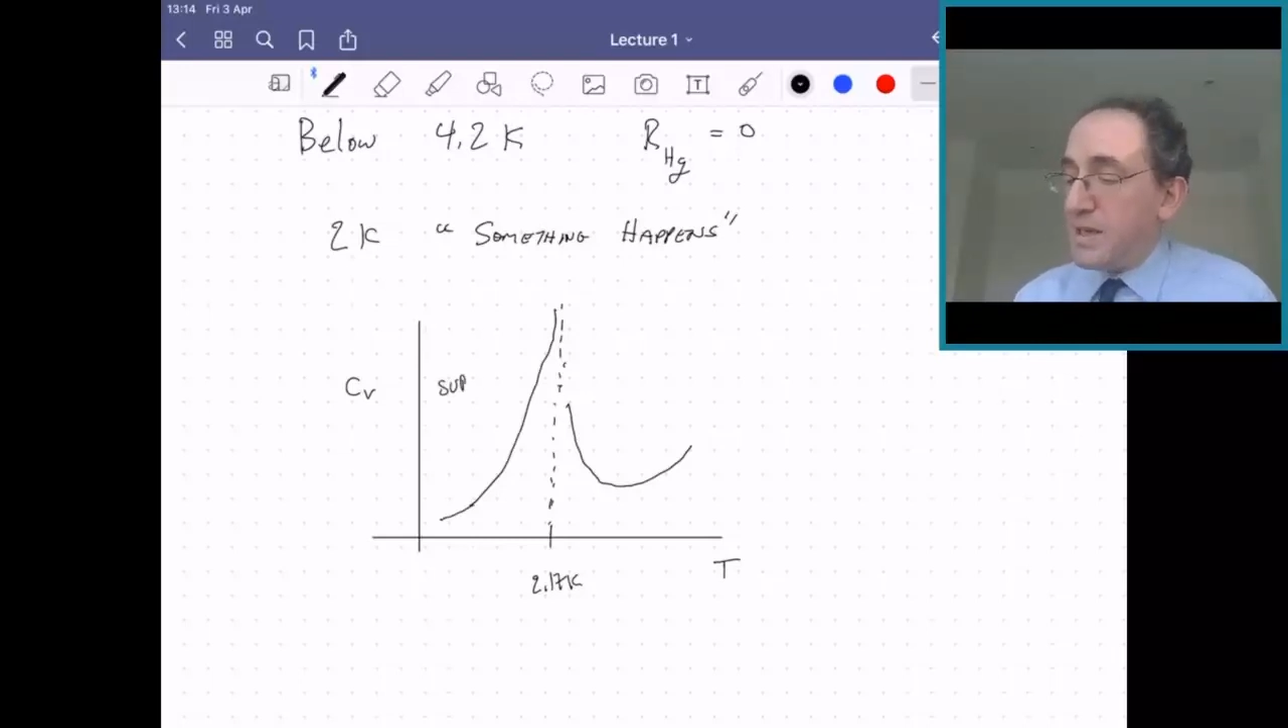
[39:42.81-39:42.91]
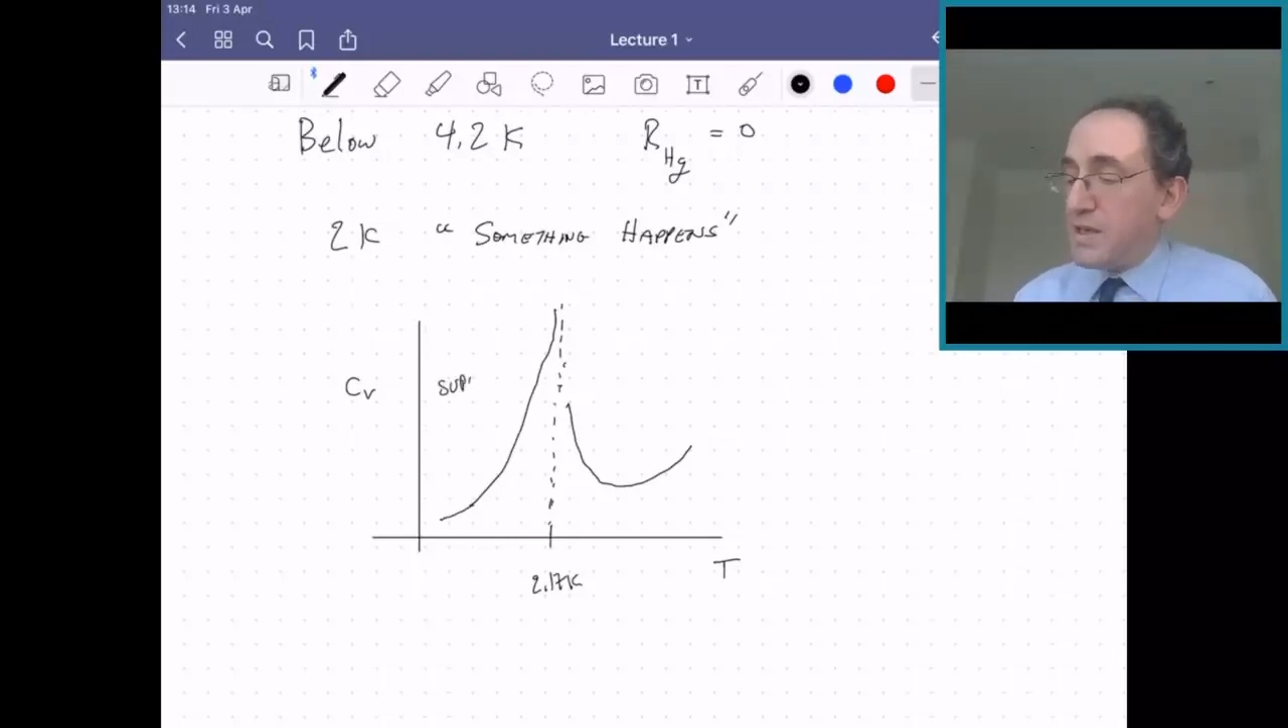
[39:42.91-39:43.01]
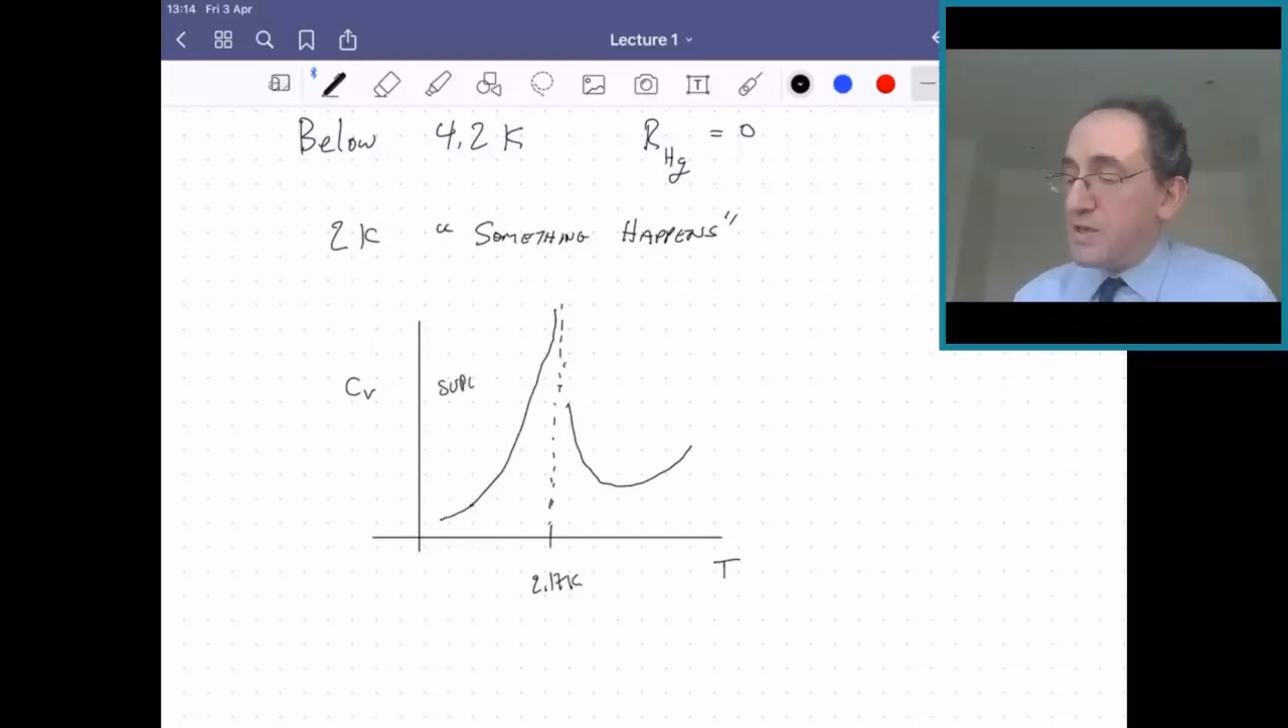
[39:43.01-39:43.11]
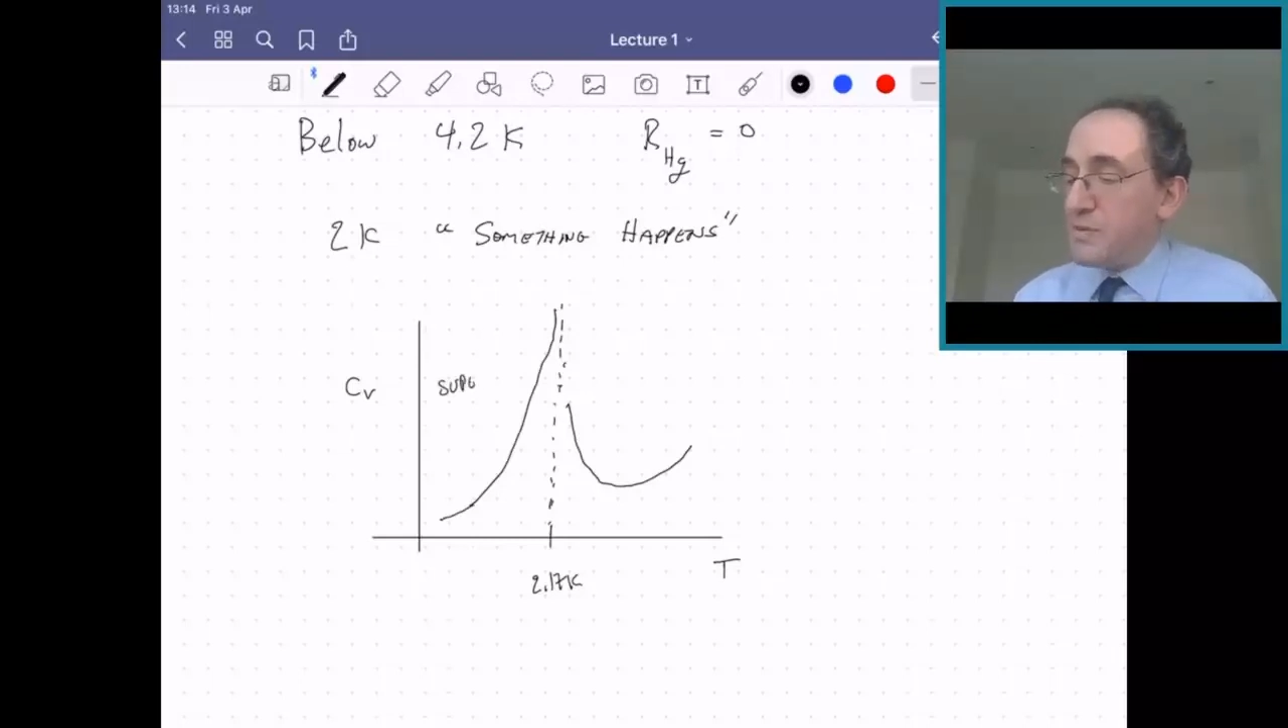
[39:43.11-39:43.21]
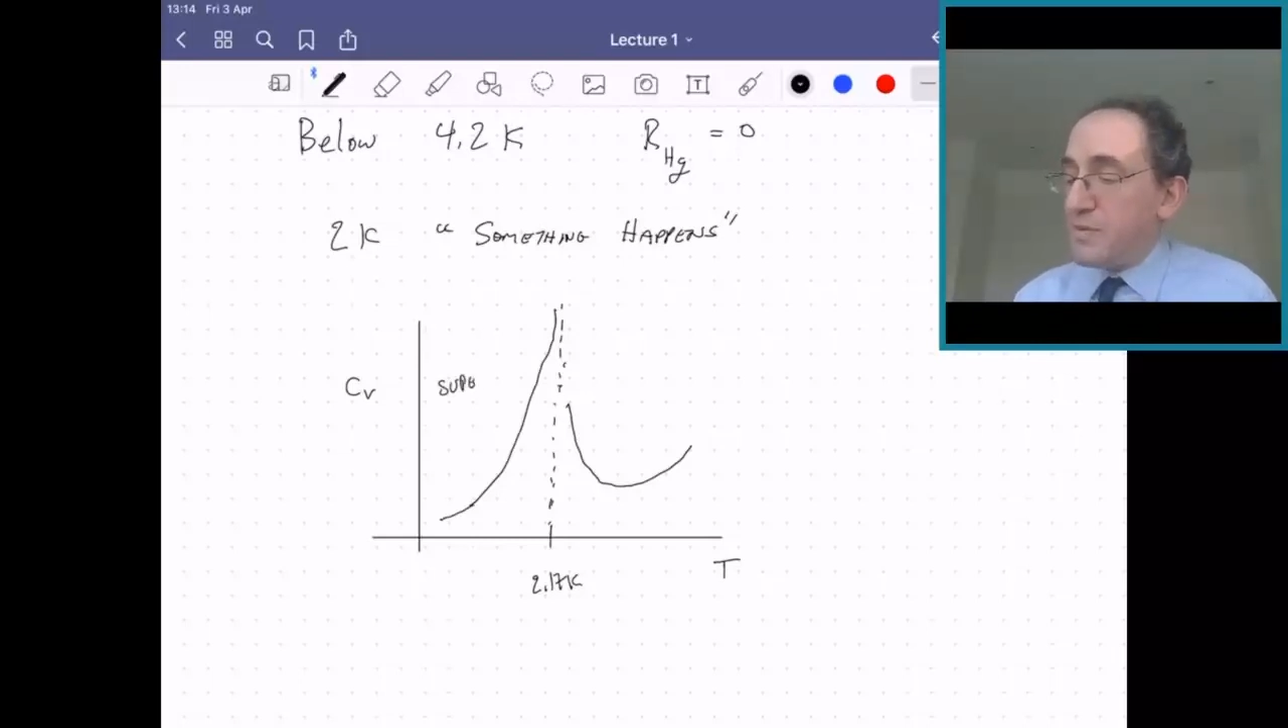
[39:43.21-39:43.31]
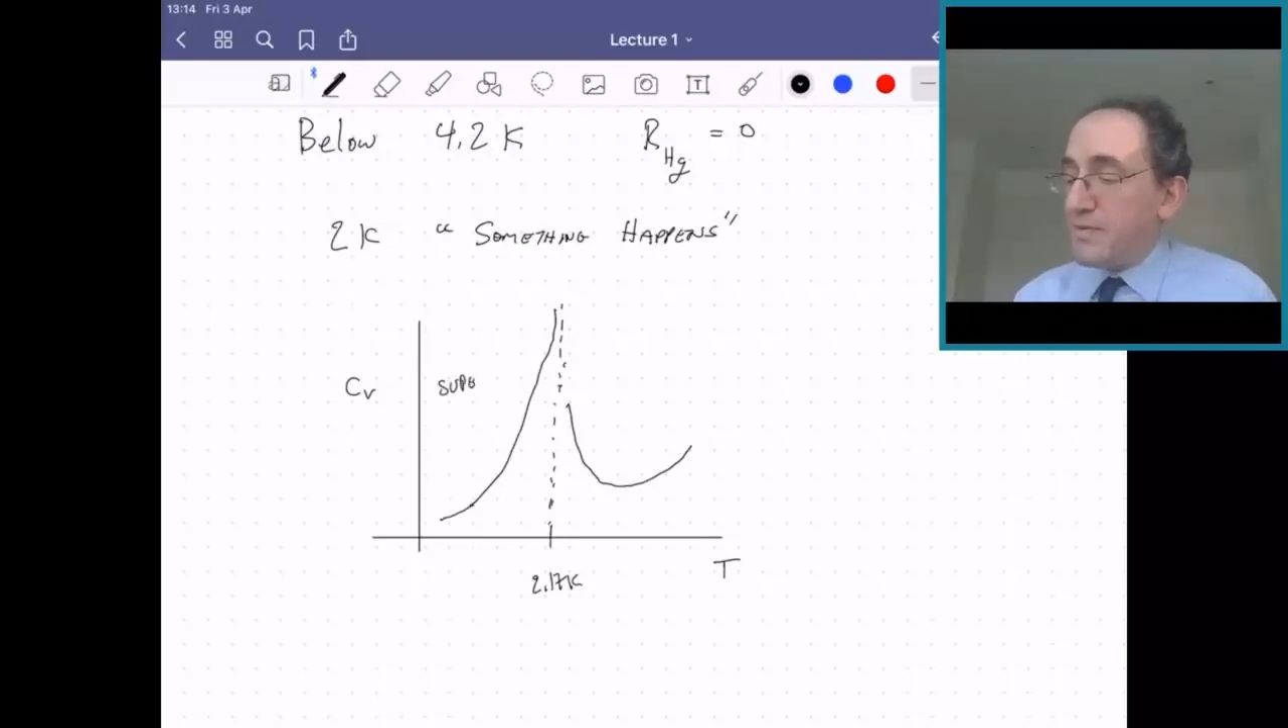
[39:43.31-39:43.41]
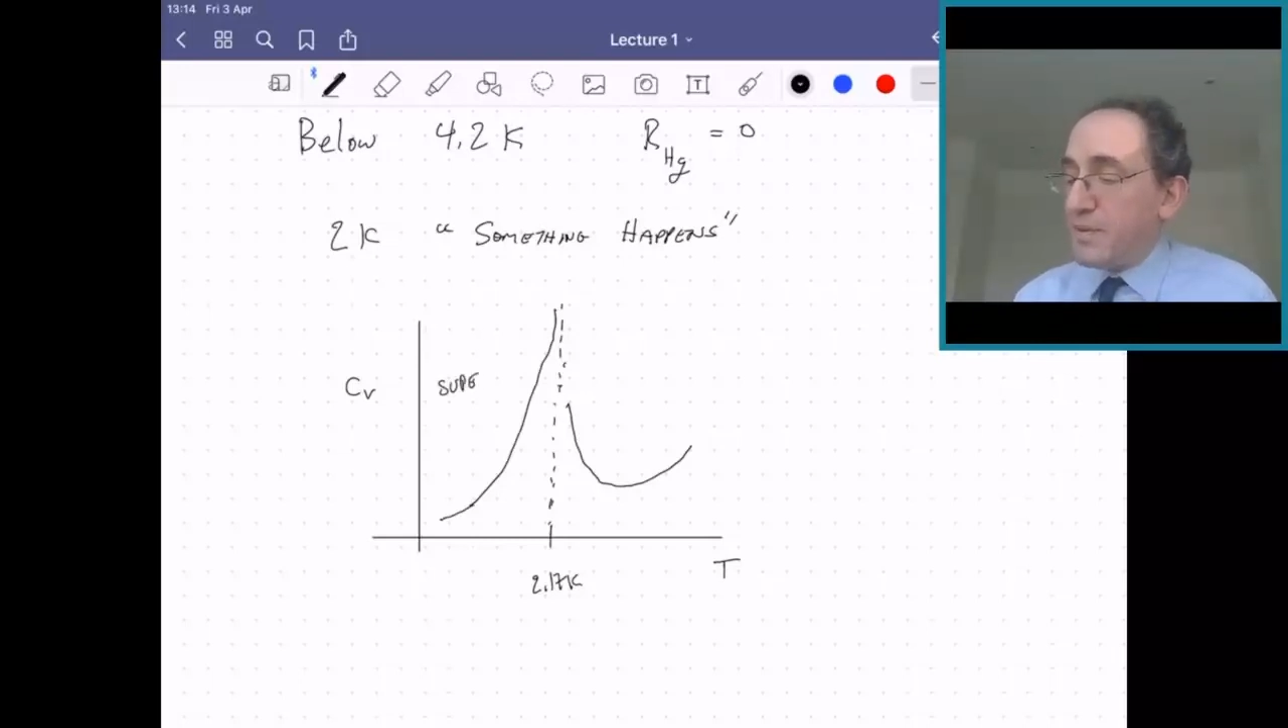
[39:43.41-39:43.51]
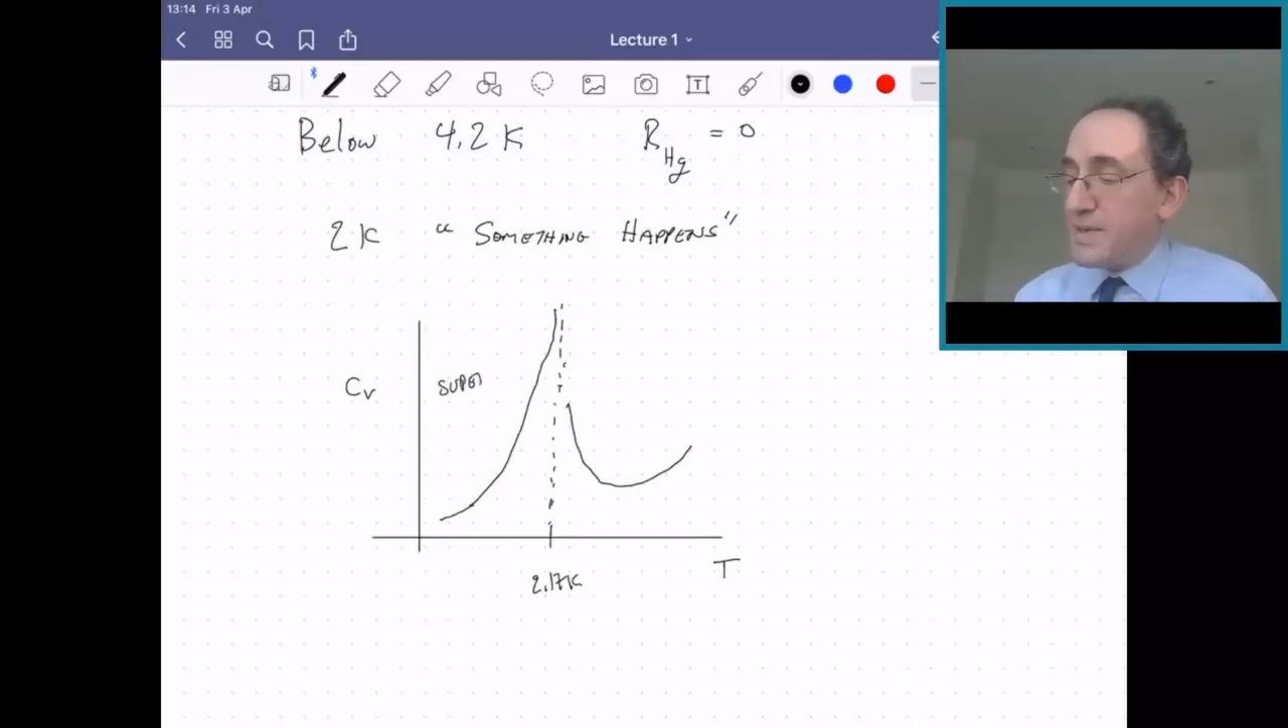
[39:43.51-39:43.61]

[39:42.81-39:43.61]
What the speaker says: superfluid